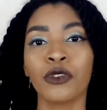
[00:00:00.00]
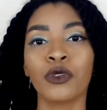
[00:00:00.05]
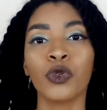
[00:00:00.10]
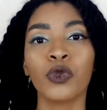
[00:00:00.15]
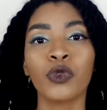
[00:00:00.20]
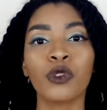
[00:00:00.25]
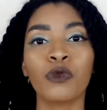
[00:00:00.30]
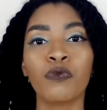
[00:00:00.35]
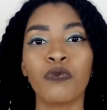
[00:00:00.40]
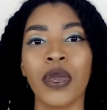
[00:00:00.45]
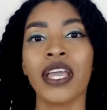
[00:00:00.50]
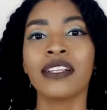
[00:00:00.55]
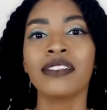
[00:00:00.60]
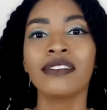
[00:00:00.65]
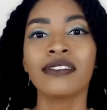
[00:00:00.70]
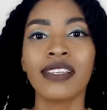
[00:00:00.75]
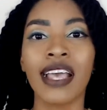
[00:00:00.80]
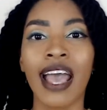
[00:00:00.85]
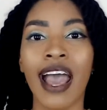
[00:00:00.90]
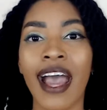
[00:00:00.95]
So
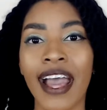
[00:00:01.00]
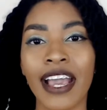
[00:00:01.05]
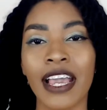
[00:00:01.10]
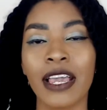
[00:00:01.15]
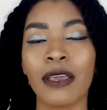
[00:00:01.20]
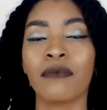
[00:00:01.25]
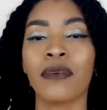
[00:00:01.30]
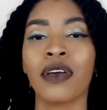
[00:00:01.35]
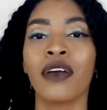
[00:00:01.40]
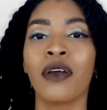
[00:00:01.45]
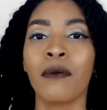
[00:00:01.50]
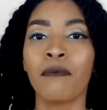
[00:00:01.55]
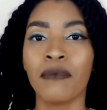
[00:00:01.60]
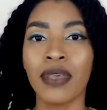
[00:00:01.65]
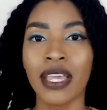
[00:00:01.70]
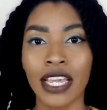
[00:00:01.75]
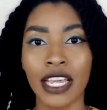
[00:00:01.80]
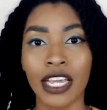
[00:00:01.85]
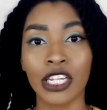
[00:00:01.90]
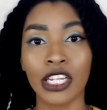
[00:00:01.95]
spend time
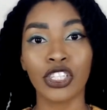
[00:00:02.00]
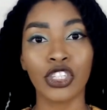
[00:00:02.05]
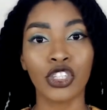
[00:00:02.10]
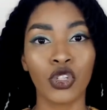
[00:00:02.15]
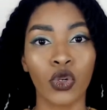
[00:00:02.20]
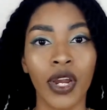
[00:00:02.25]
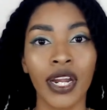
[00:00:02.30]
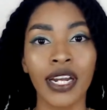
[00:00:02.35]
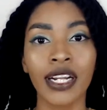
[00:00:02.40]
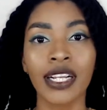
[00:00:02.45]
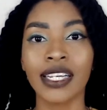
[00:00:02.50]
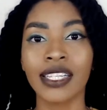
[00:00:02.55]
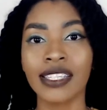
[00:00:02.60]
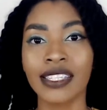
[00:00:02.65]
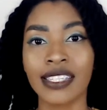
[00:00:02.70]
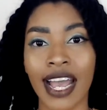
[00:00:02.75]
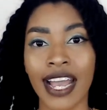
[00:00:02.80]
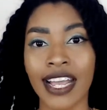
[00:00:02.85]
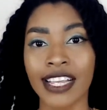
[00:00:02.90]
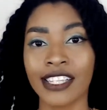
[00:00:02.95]
making it short,
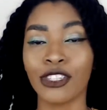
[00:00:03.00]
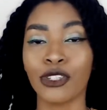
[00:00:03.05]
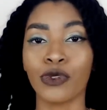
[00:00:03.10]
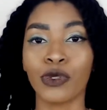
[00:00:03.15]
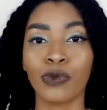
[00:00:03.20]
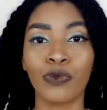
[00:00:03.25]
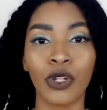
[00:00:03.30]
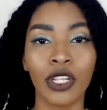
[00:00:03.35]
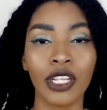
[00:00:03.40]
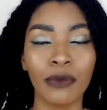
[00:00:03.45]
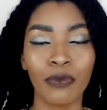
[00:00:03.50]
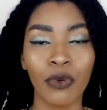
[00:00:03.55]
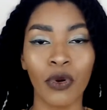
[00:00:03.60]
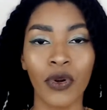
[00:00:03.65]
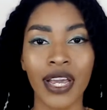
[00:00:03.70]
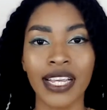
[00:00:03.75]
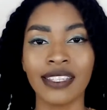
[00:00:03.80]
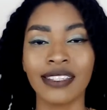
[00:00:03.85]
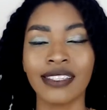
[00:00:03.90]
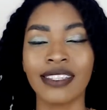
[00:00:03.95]
concise, use bullet
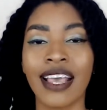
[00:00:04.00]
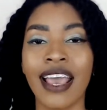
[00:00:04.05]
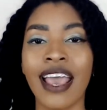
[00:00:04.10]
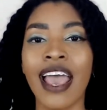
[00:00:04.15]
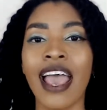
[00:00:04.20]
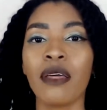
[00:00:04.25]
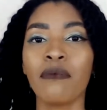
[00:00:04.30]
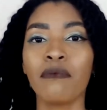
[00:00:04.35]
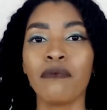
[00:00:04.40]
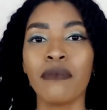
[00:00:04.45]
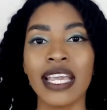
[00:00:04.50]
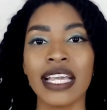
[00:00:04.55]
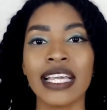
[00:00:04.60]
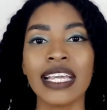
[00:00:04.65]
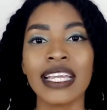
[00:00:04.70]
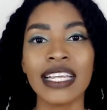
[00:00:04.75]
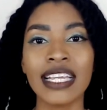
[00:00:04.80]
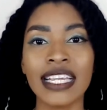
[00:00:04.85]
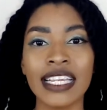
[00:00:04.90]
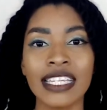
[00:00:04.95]
points, and make
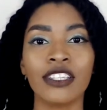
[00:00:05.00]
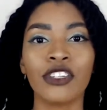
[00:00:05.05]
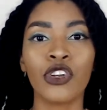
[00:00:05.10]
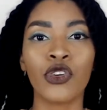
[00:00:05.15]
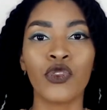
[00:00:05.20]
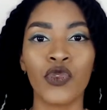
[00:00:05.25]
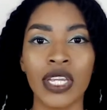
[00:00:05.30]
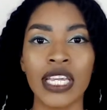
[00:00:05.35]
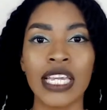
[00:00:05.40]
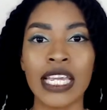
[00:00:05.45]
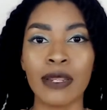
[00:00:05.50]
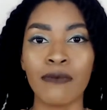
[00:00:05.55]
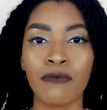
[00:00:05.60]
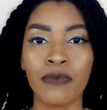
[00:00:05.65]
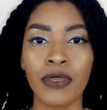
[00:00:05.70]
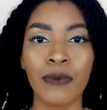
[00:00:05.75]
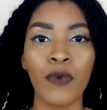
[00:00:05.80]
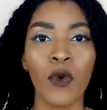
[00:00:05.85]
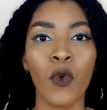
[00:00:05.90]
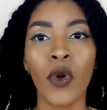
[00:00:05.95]
it easy to read.
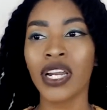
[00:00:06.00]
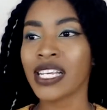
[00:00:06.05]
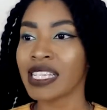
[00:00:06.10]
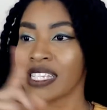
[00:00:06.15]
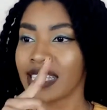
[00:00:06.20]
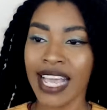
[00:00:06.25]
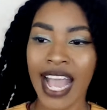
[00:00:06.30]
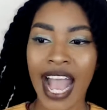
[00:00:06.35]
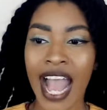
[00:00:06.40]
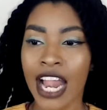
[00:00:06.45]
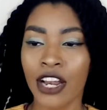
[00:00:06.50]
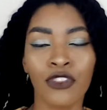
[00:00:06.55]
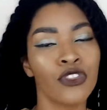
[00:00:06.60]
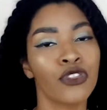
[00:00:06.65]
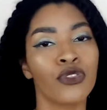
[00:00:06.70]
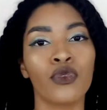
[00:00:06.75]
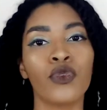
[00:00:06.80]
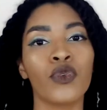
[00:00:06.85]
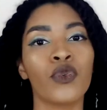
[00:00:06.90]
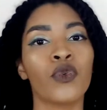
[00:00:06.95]
People want to scan
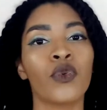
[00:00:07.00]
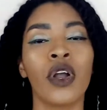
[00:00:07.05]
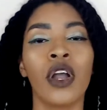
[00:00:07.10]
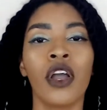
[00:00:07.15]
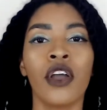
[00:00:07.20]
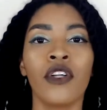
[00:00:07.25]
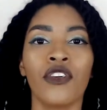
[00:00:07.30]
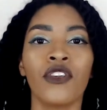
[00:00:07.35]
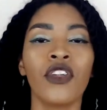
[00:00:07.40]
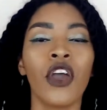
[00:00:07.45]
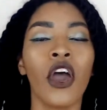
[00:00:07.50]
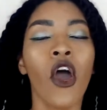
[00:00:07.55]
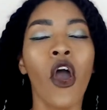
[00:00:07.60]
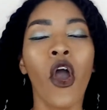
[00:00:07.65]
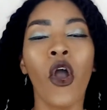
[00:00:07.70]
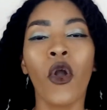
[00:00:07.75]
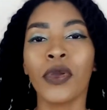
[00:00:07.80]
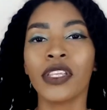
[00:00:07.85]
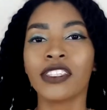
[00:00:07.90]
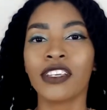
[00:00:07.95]
through. They're not
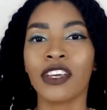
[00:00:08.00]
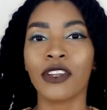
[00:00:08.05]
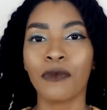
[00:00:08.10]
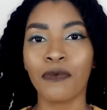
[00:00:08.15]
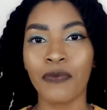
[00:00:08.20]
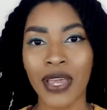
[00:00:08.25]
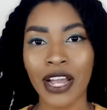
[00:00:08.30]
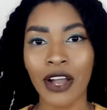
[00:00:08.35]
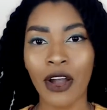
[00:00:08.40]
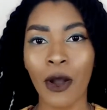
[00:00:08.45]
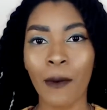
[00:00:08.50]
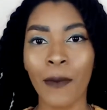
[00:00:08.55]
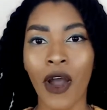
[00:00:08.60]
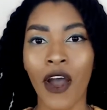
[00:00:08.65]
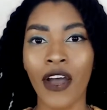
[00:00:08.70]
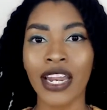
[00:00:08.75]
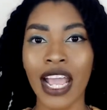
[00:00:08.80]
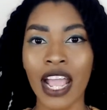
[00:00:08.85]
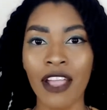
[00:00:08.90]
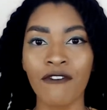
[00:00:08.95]
always going to pick
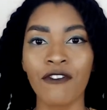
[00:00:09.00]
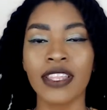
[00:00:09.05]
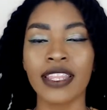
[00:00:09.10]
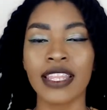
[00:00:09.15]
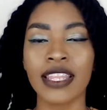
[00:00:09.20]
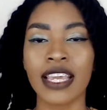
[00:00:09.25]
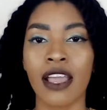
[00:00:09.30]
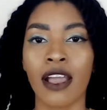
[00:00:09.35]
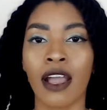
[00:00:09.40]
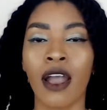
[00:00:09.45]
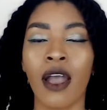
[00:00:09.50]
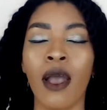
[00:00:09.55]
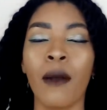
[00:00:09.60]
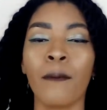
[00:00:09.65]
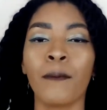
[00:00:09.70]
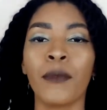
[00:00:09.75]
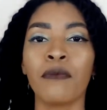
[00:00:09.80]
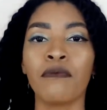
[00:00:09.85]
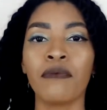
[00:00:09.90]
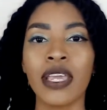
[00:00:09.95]
up on everything,
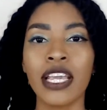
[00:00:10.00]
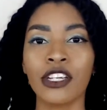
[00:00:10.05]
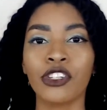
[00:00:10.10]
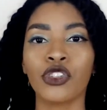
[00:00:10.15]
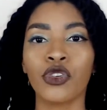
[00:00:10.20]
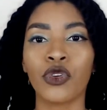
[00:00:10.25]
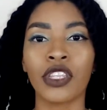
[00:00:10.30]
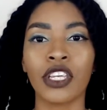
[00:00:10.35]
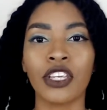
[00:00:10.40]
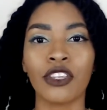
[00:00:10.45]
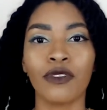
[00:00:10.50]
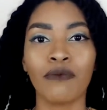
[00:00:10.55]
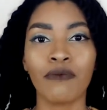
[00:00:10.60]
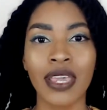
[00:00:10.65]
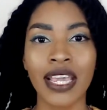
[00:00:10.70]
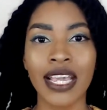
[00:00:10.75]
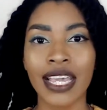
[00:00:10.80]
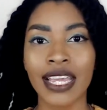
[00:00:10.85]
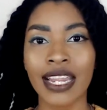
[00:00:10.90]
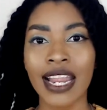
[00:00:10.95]
but make sure that you
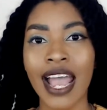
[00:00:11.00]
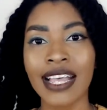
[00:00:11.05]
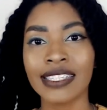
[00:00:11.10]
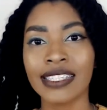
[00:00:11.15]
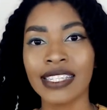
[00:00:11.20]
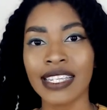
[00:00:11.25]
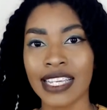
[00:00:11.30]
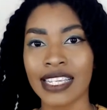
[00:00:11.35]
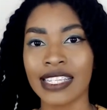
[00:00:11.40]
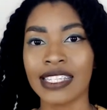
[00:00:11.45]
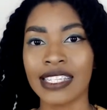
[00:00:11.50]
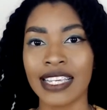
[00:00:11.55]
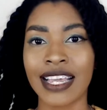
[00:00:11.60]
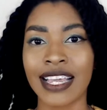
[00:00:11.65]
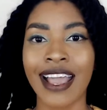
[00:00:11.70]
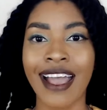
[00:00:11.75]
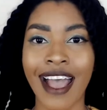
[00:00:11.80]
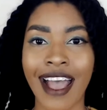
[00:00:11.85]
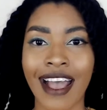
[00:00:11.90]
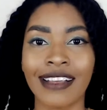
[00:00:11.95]
make it as
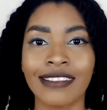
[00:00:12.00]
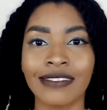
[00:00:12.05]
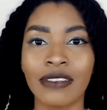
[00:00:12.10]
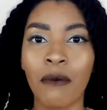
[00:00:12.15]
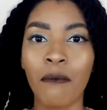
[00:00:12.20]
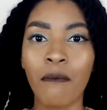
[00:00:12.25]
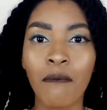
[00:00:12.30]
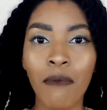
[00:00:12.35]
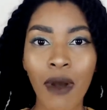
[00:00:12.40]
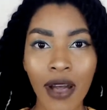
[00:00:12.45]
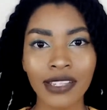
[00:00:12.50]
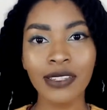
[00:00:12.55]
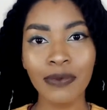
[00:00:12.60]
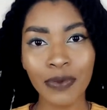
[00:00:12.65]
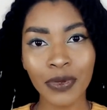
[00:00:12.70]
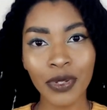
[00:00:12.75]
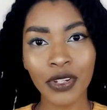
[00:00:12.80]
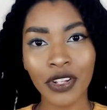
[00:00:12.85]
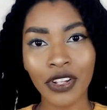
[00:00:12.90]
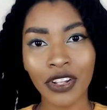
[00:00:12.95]
easy as
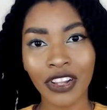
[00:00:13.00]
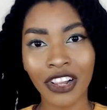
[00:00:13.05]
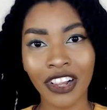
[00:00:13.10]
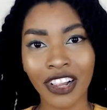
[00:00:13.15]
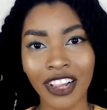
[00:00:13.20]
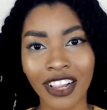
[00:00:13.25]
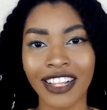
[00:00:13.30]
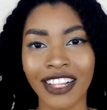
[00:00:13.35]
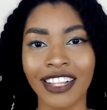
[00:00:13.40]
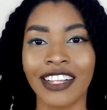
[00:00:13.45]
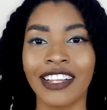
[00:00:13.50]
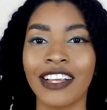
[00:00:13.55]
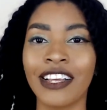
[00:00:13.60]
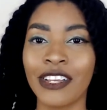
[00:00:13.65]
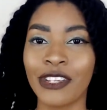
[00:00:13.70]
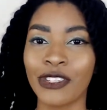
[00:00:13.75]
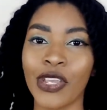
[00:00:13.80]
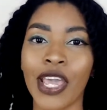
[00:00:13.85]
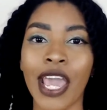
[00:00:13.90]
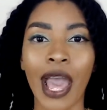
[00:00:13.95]
possible.
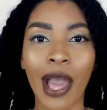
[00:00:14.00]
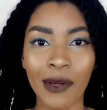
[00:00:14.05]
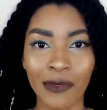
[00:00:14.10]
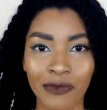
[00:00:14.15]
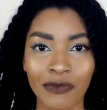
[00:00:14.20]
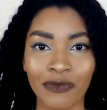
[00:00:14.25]
So yeah.